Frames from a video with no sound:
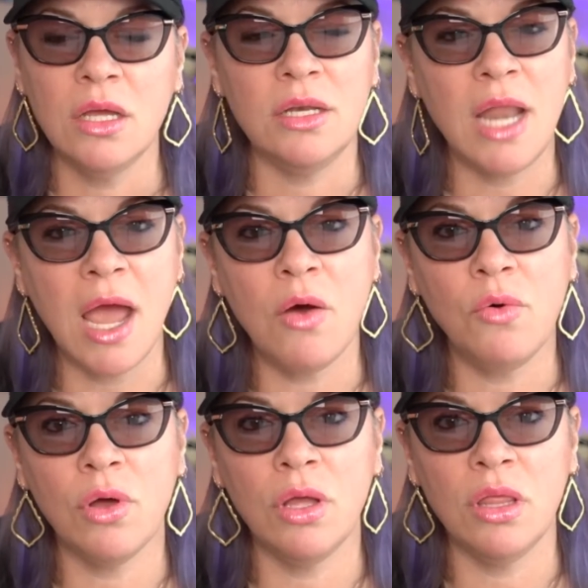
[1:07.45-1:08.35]

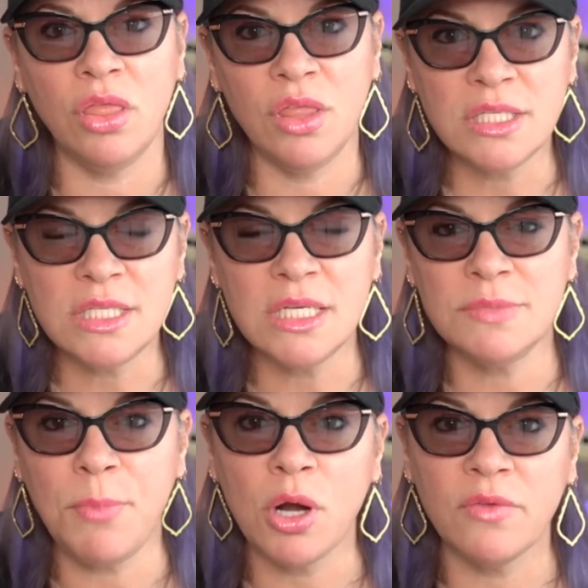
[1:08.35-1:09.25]
Now, this is
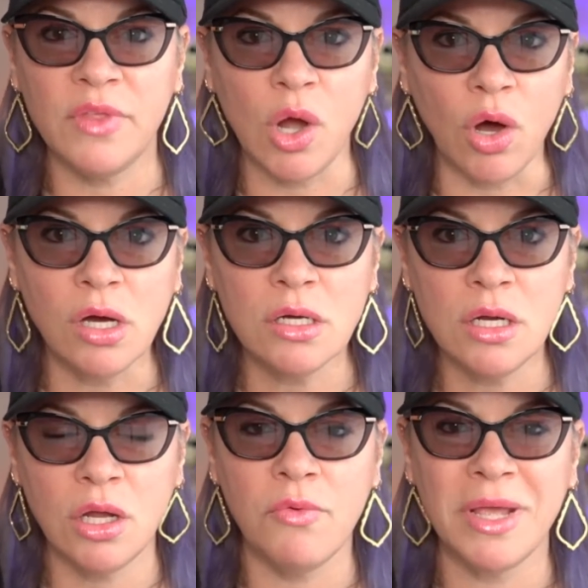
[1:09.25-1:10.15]
part of the
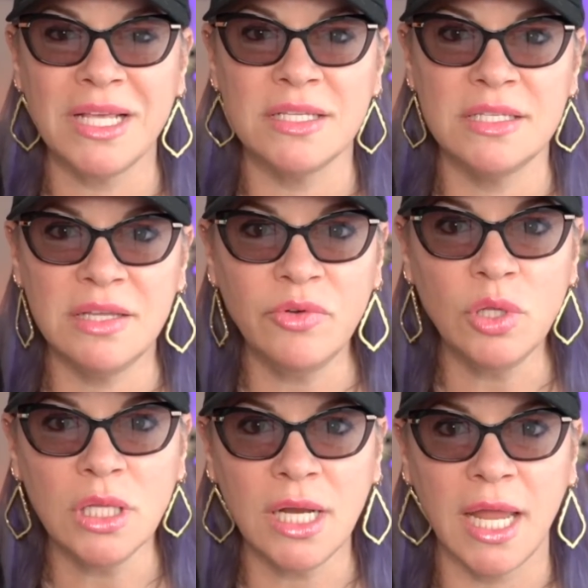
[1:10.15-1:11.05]
ongoing
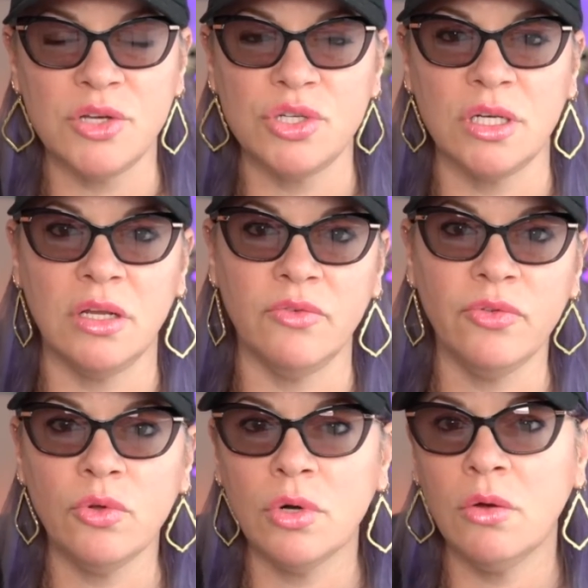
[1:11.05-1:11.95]
civil litigation in
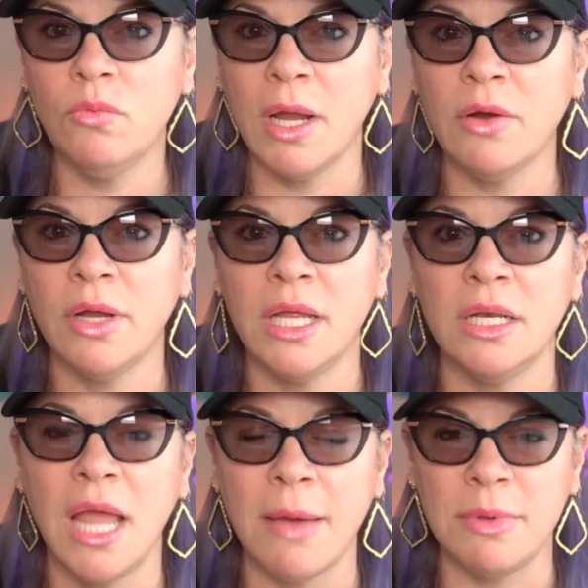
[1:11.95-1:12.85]
Florida,
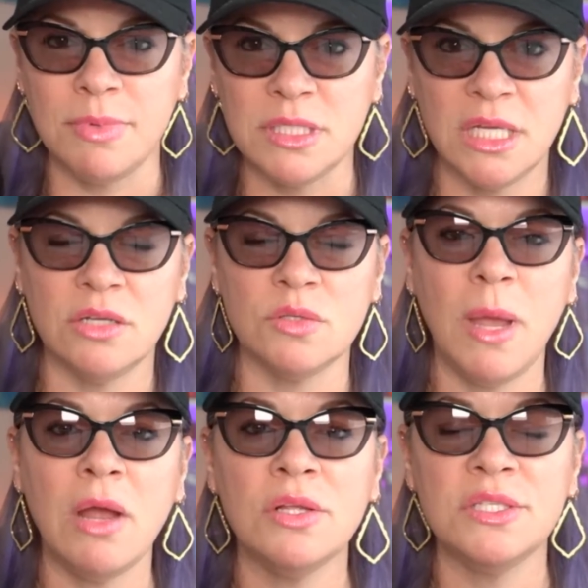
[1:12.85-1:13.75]
wherein Gabby Petito's
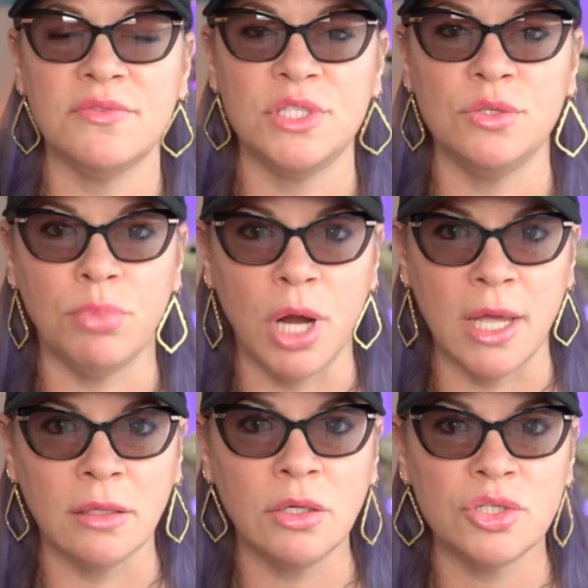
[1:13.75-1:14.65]
parents have sued
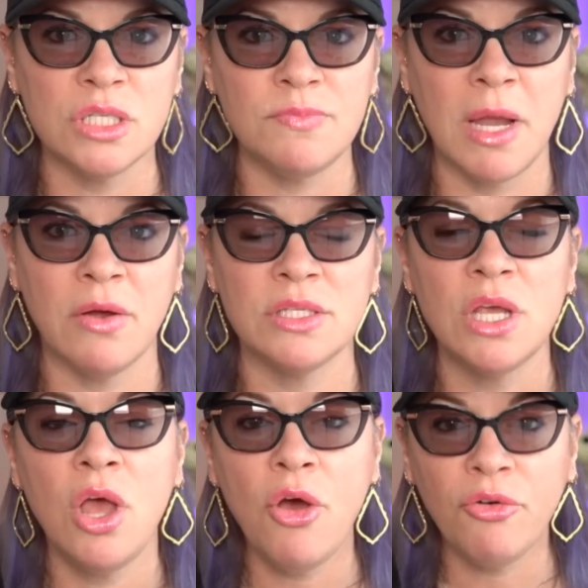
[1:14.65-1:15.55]
Brian Laundry's parents
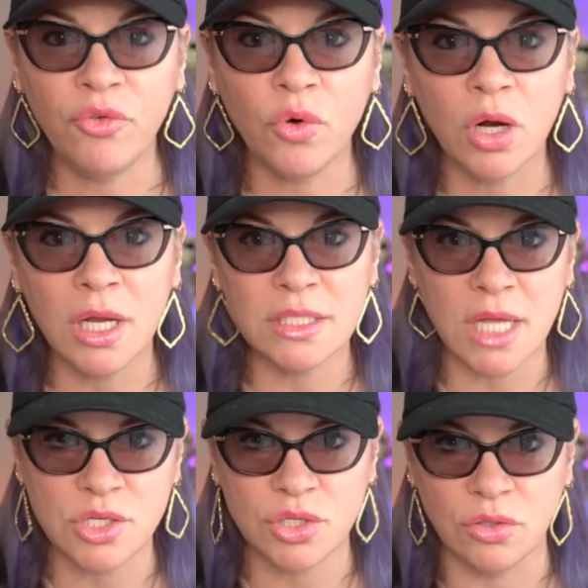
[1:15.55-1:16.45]
for
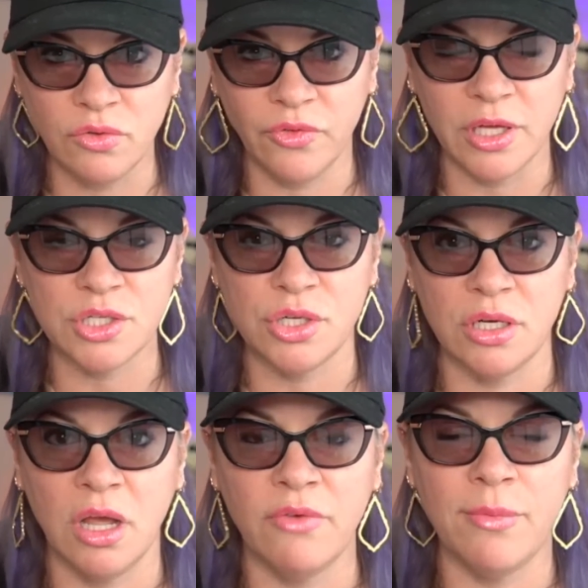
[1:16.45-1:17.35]
intentional
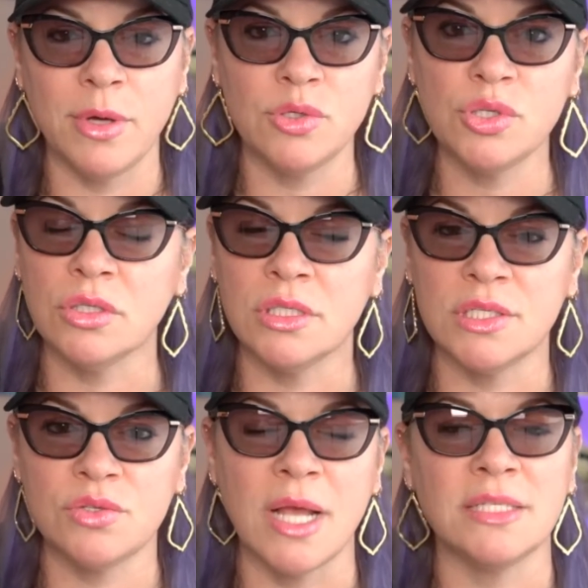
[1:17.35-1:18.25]
infliction of emotional
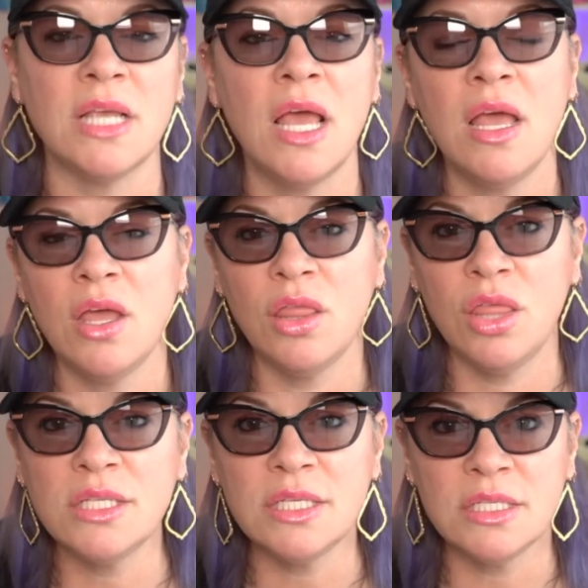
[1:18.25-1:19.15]
distress.
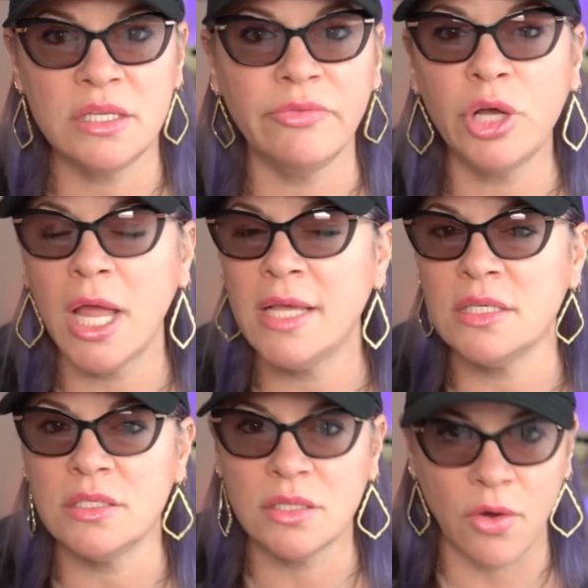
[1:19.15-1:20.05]
This civil case
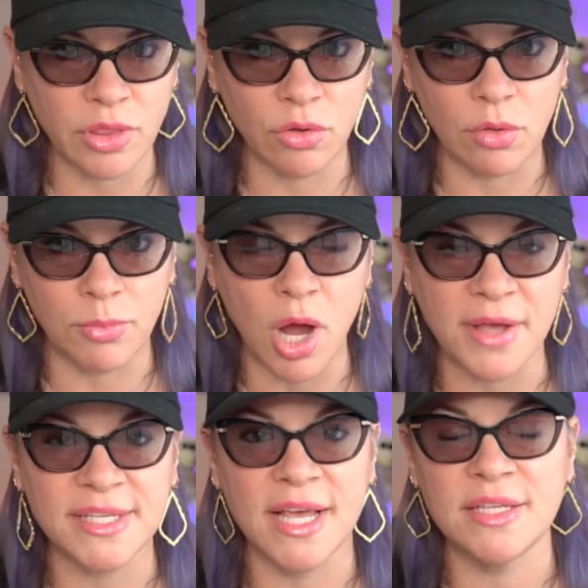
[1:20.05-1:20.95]
is going through the
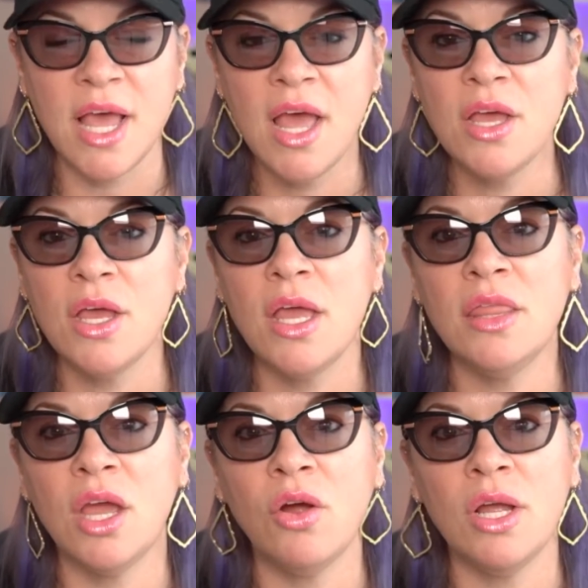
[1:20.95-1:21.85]
process.
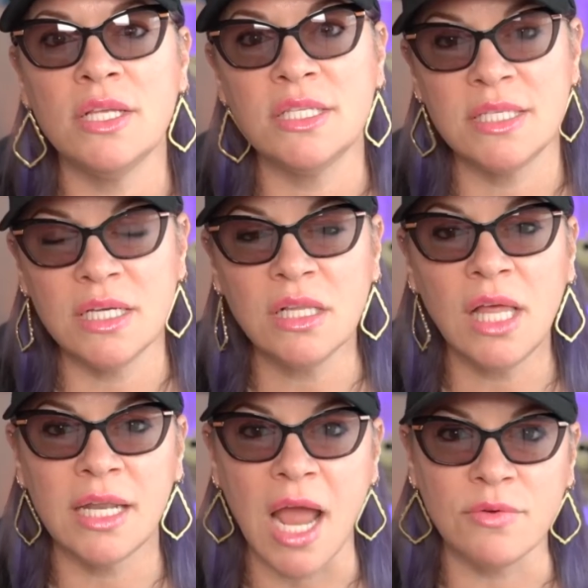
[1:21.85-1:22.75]
There is still
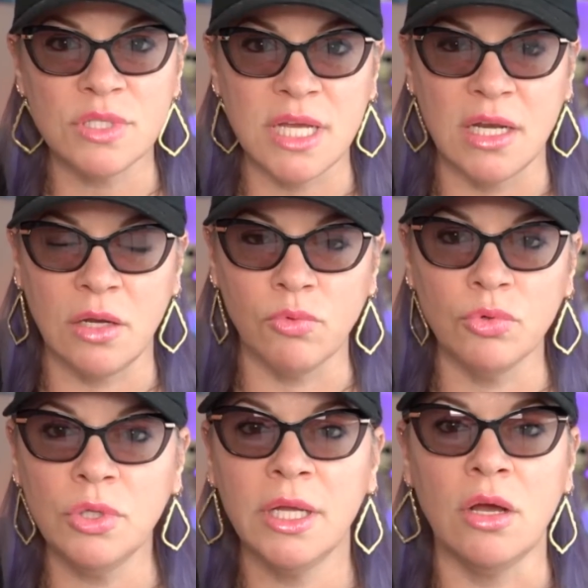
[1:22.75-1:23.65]
an outstanding
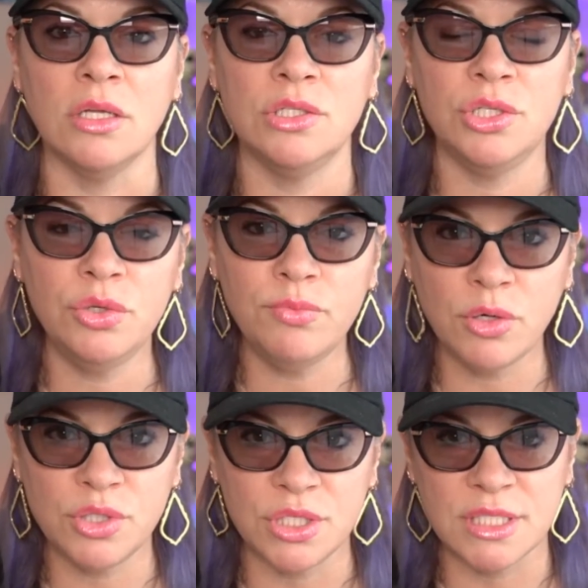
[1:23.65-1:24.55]
ruling on two
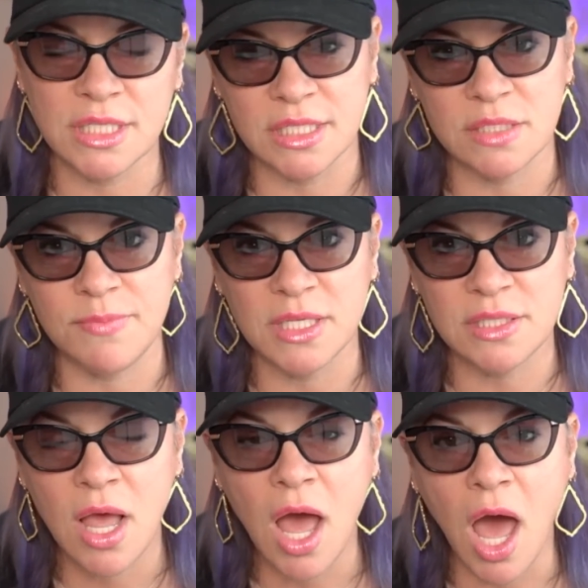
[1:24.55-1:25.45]
motions to dismiss.
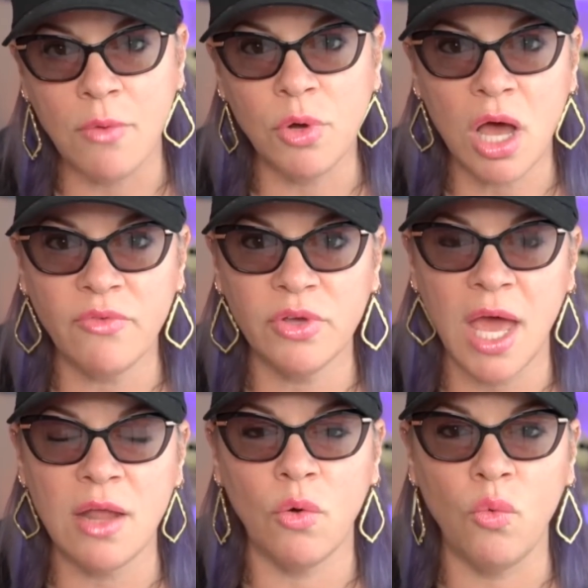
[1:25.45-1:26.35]
I will cover
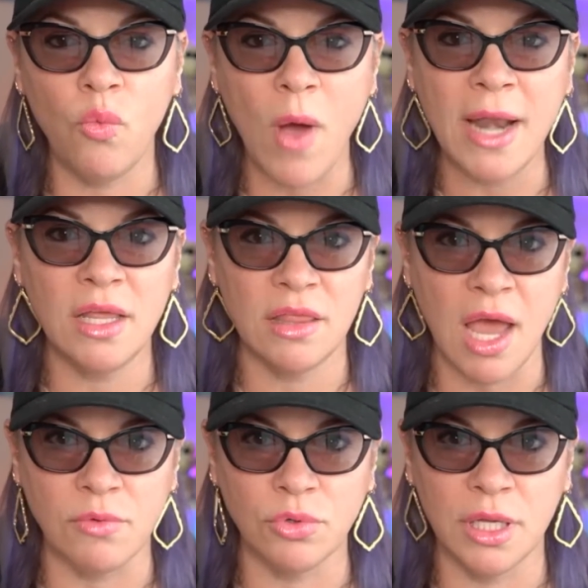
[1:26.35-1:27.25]
that when
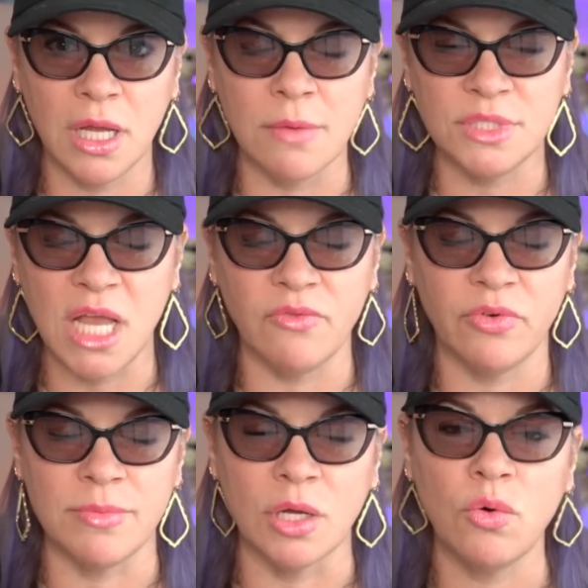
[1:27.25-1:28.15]
that ruling comes down
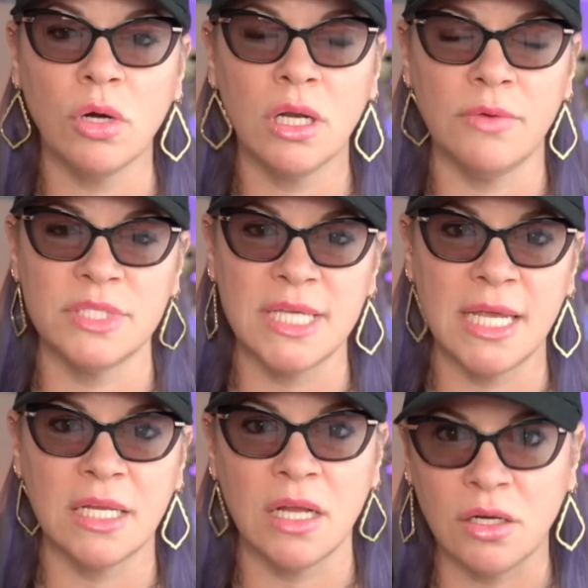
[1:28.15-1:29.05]
from the court. It was
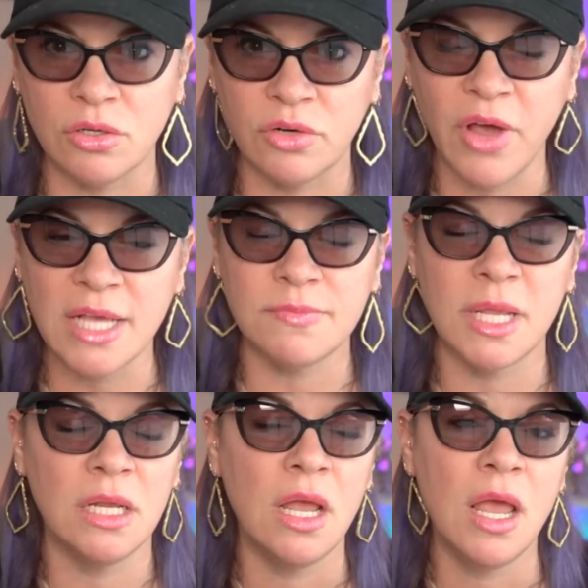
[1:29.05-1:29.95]
taken under
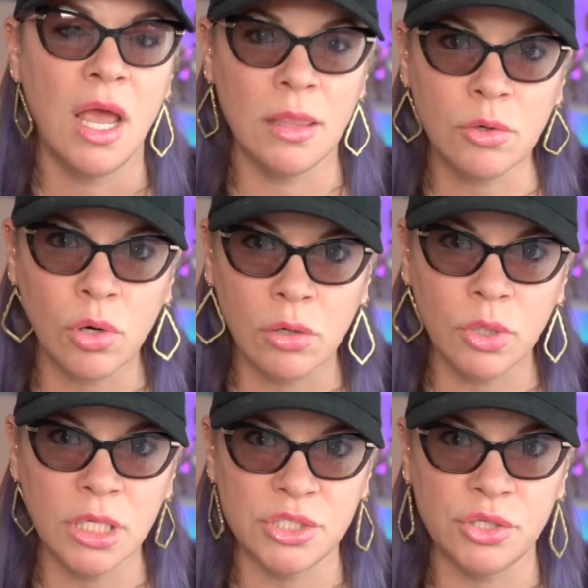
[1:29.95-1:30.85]
advisement, and the court
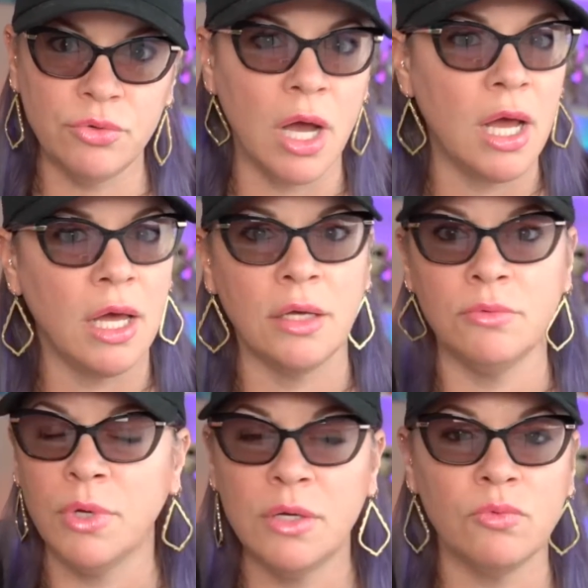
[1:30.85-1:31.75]
will issue a
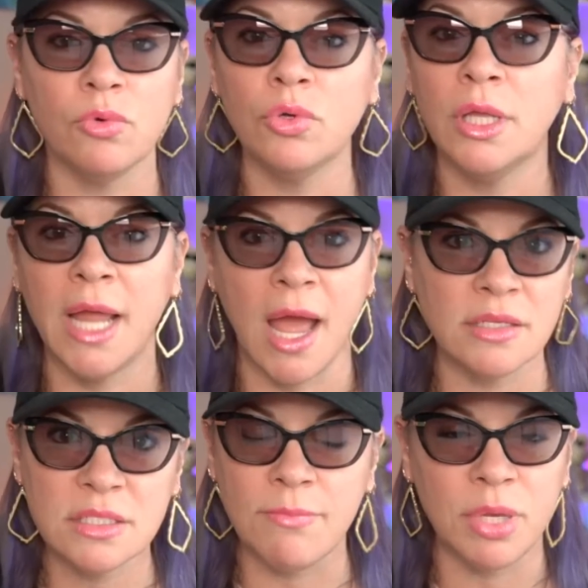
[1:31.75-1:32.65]
written ruling
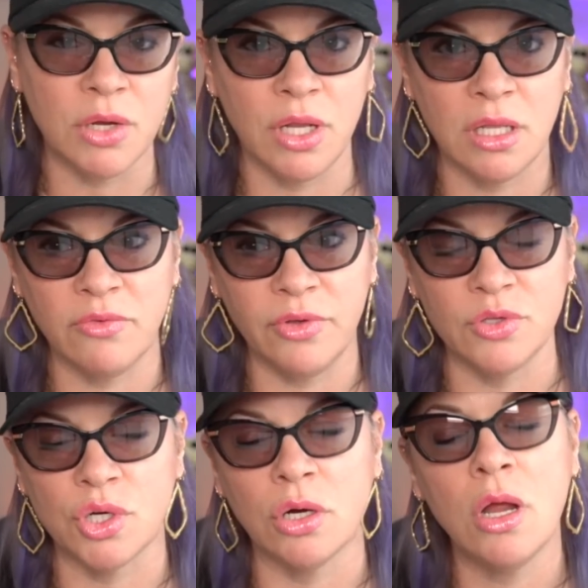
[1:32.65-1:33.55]
at some period in the
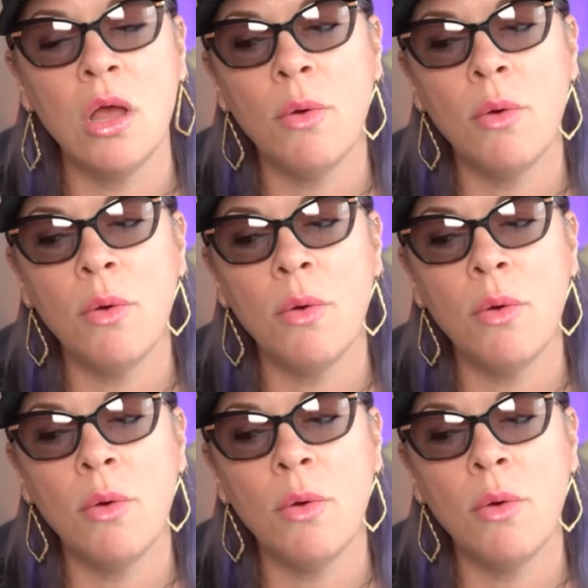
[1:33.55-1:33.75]
future.